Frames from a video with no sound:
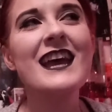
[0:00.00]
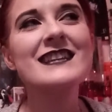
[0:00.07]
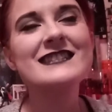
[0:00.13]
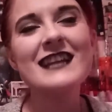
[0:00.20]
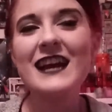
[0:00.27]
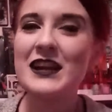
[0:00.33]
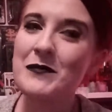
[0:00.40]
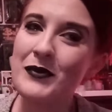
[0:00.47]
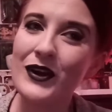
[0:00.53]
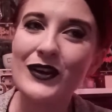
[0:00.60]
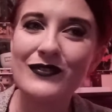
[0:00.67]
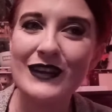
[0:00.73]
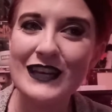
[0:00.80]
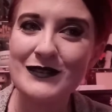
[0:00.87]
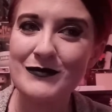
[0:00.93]
it's not a
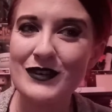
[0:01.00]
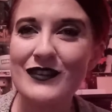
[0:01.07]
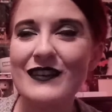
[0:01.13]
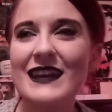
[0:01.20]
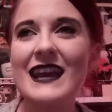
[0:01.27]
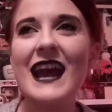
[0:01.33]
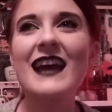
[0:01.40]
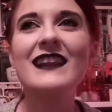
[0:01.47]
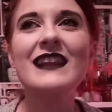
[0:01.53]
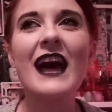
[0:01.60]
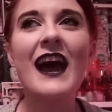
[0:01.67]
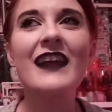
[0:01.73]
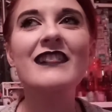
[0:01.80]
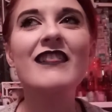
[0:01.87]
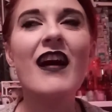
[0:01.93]
perfect movie.
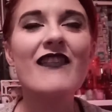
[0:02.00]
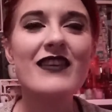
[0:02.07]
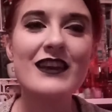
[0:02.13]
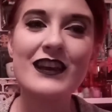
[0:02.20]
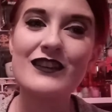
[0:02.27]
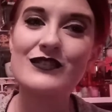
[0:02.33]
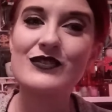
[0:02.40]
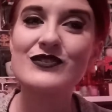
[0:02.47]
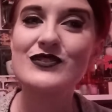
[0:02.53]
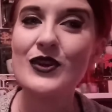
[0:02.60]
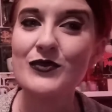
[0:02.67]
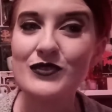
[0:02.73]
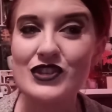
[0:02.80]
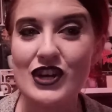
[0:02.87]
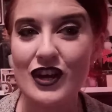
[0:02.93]
I love it because it's
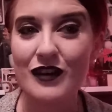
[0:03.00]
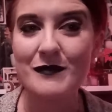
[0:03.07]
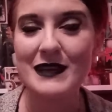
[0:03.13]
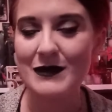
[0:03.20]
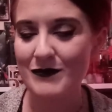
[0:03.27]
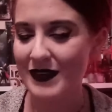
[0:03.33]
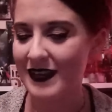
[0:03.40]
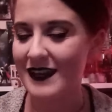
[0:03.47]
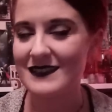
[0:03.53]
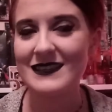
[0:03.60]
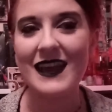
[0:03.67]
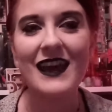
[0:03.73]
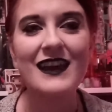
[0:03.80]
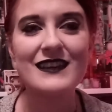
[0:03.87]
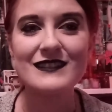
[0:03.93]
so charming, because
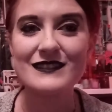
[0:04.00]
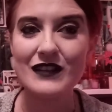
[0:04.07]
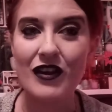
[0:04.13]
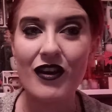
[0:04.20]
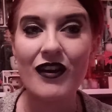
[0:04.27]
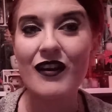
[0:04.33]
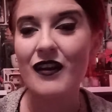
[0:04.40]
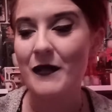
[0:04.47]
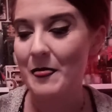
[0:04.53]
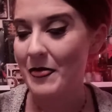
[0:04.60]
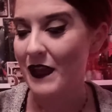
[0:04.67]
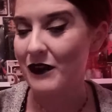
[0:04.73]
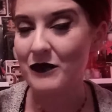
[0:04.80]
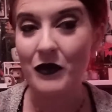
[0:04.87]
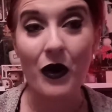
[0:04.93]
it has
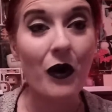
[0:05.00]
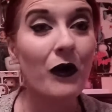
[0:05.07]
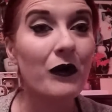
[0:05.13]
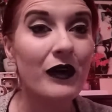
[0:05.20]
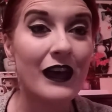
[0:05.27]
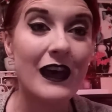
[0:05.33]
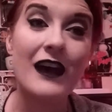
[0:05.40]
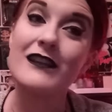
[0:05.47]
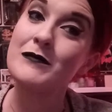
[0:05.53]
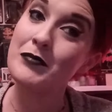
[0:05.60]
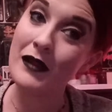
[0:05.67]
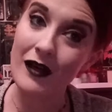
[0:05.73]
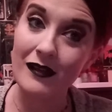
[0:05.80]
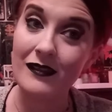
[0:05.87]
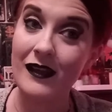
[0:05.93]

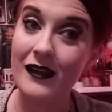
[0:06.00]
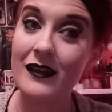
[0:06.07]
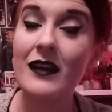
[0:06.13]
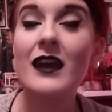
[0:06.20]
plot